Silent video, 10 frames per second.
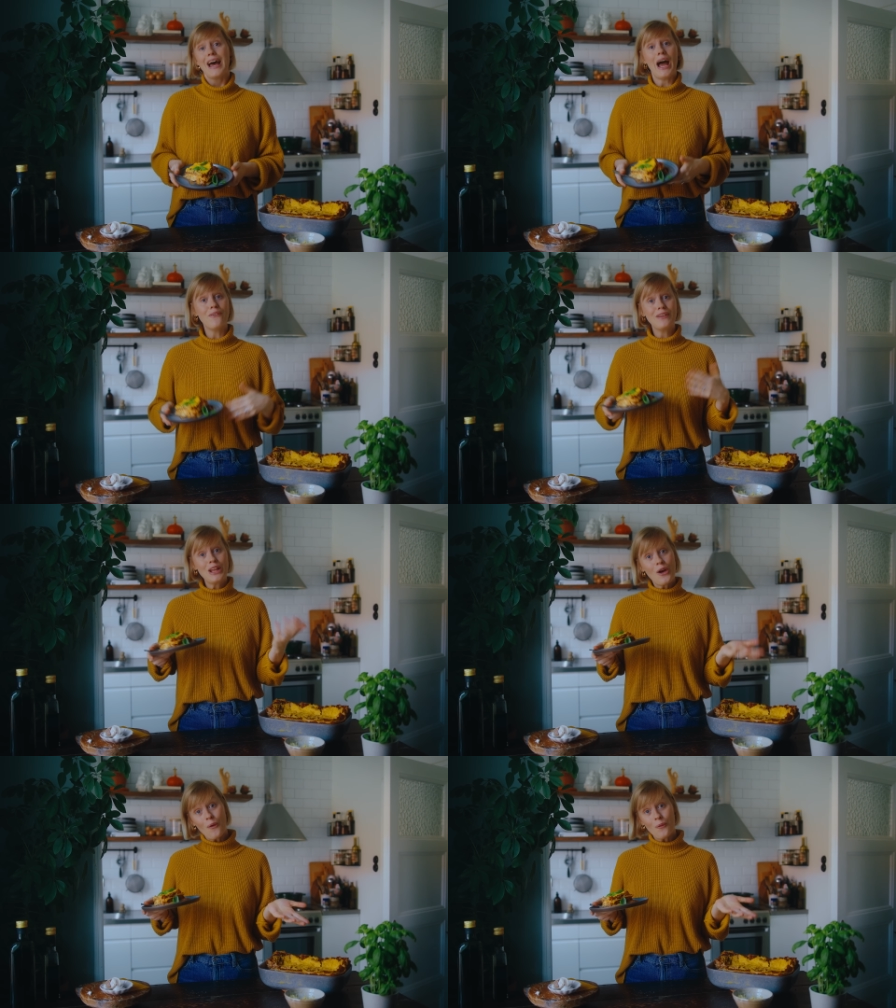I
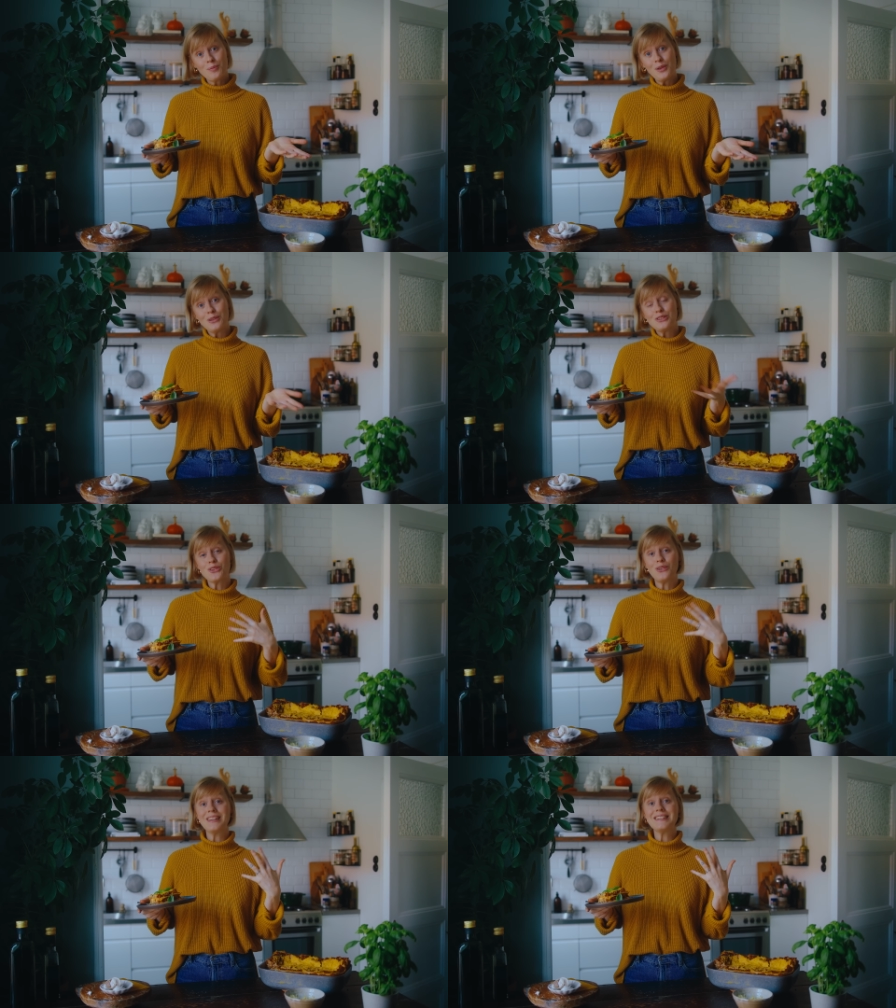really hope you
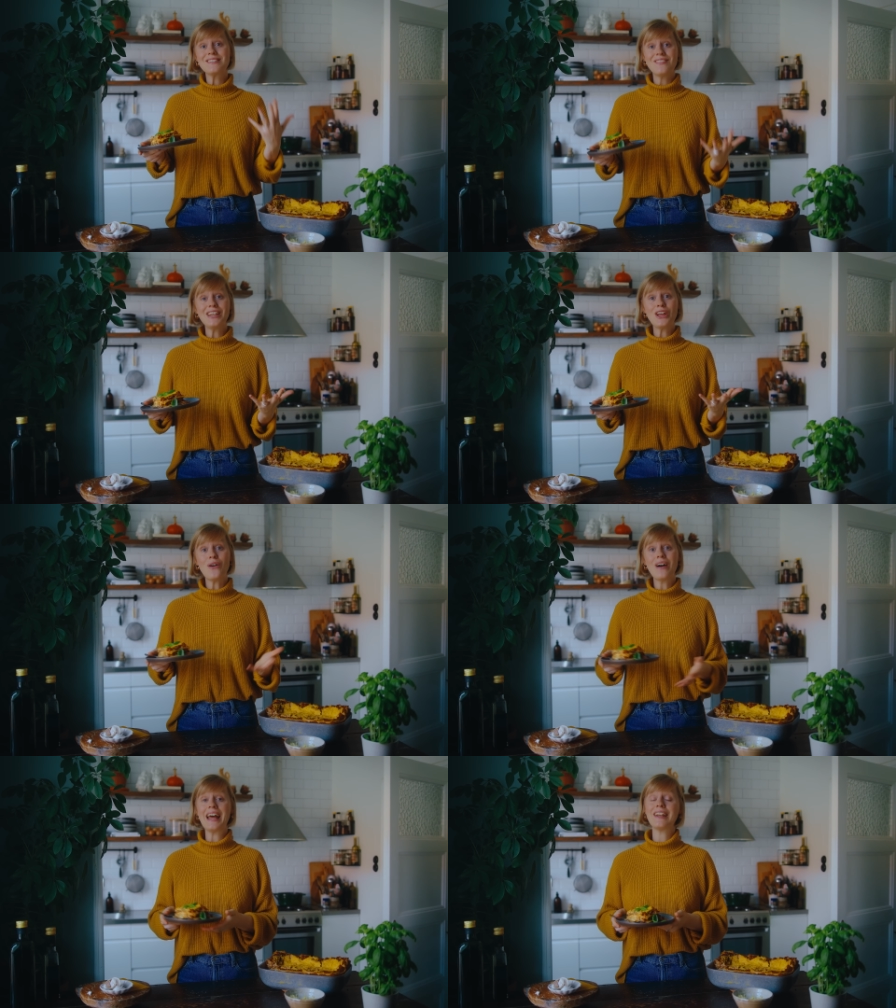enjoyed this
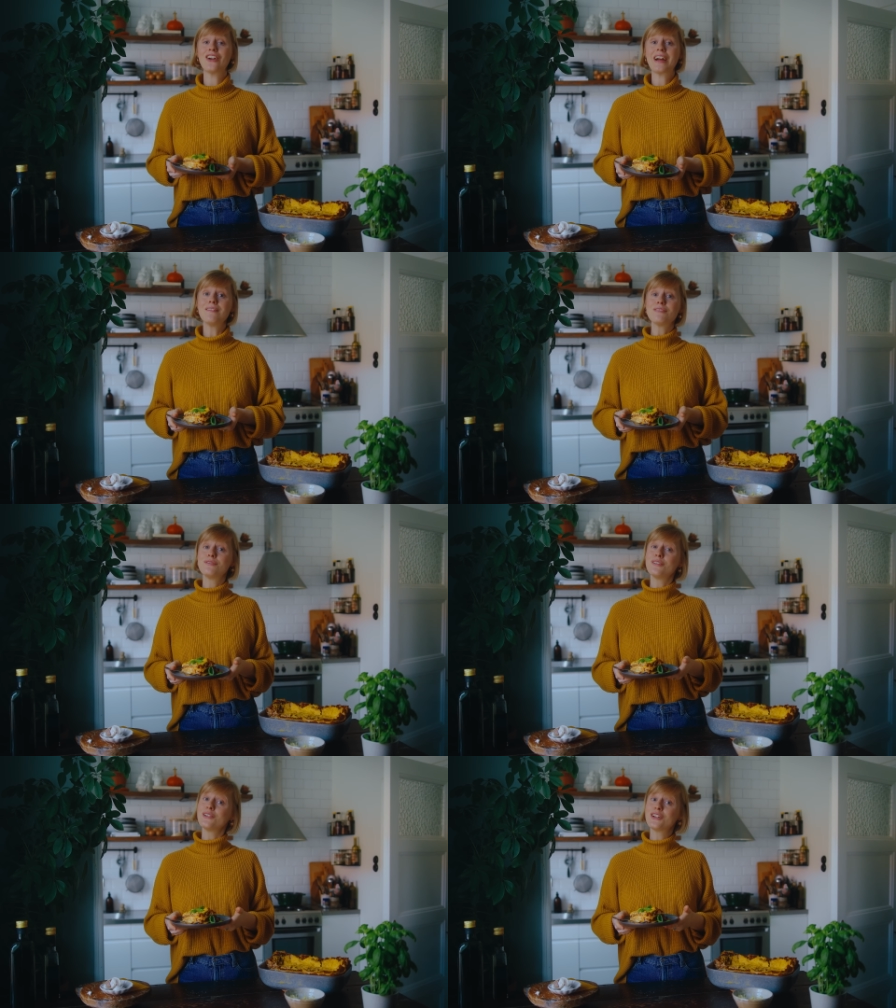video and our
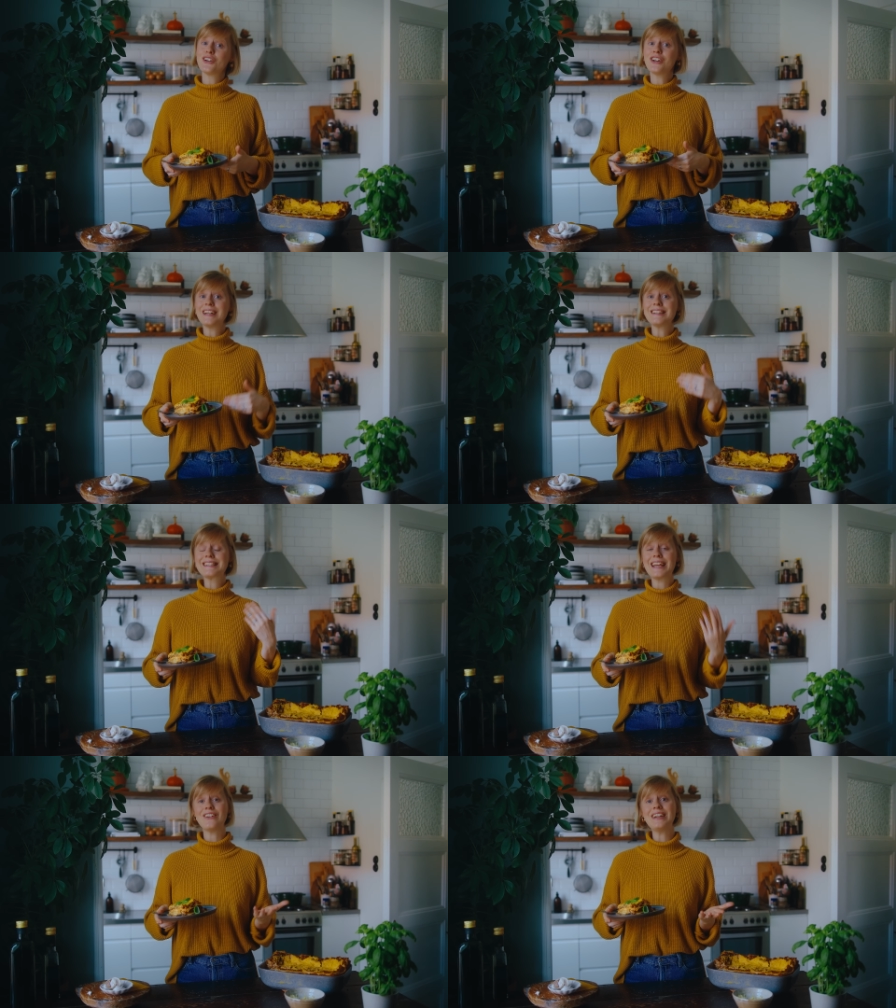comfort food cooking
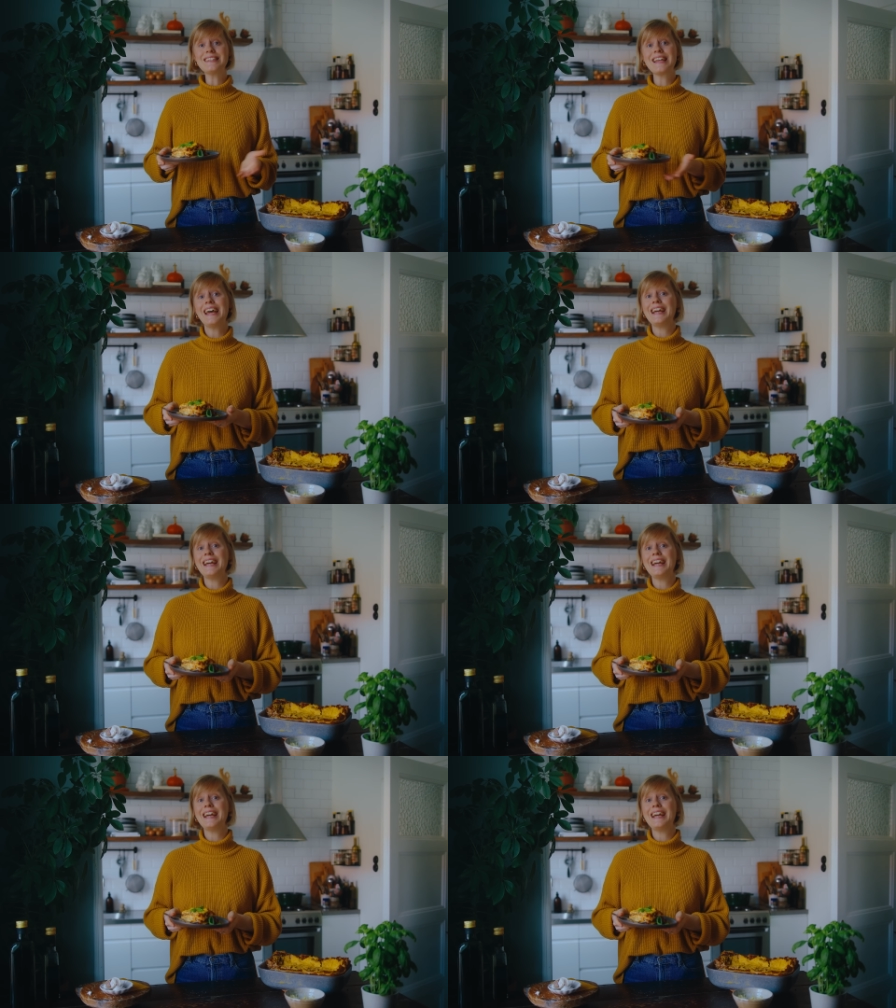series.